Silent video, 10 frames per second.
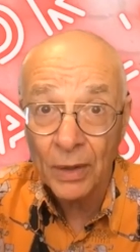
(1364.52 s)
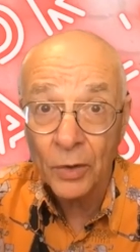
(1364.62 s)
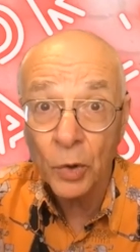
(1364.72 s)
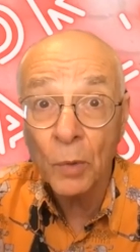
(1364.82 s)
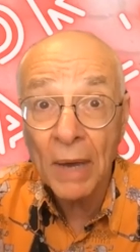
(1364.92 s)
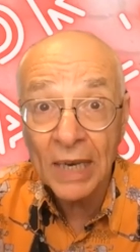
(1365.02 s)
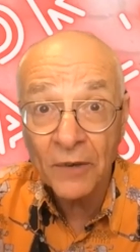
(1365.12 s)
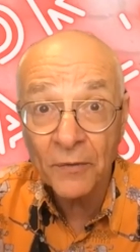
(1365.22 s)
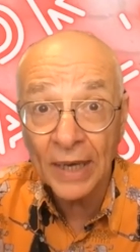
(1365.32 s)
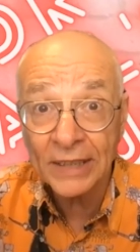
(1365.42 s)
you
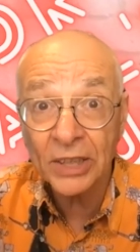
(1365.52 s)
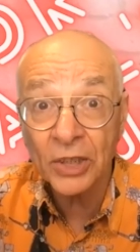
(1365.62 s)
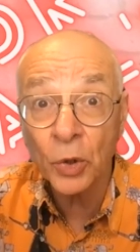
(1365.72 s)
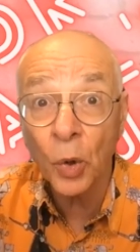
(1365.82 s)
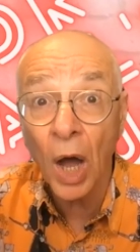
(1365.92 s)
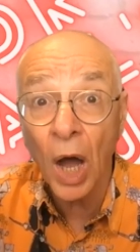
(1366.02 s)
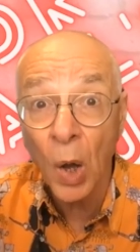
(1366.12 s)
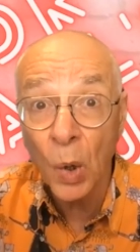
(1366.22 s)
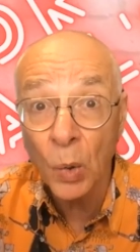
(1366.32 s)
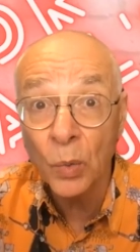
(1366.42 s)
manufacture your
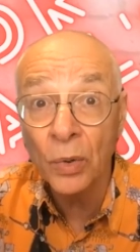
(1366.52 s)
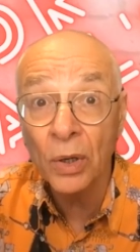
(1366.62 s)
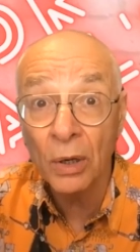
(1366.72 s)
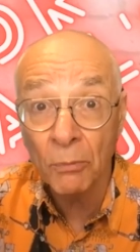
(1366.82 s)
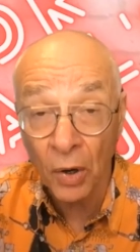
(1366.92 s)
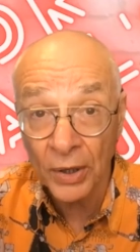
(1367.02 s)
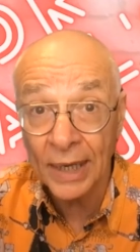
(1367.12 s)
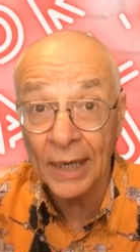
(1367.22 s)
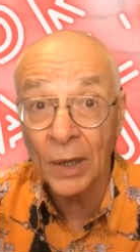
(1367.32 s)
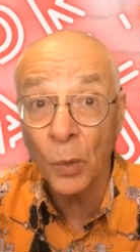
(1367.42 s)
own
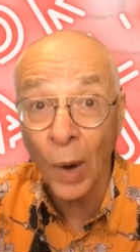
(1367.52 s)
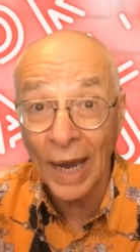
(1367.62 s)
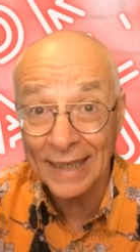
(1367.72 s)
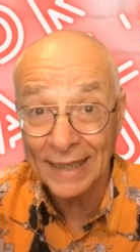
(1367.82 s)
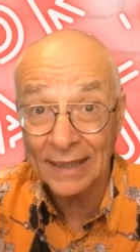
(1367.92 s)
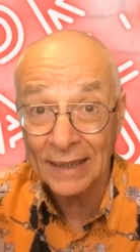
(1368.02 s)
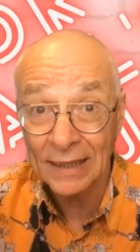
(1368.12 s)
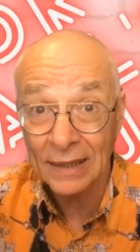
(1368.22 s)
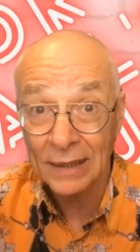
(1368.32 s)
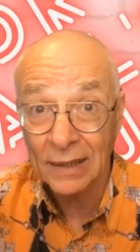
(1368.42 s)
body weight
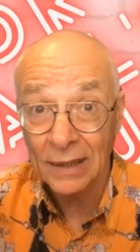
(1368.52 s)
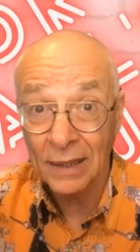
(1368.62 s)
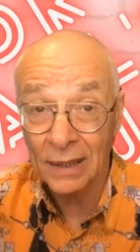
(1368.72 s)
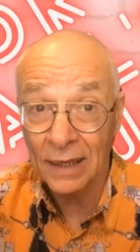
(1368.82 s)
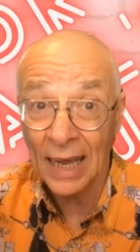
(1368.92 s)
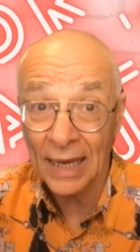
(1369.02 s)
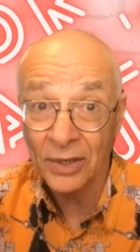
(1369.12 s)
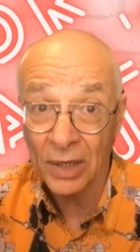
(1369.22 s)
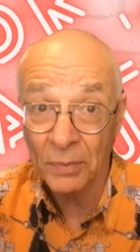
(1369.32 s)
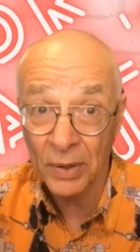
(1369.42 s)
in
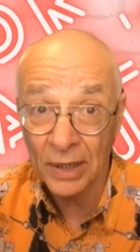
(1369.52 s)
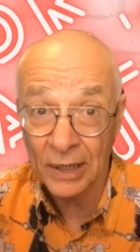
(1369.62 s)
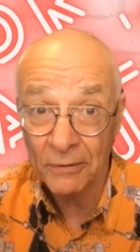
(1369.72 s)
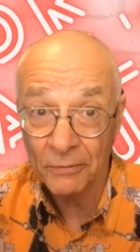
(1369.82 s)
ATP.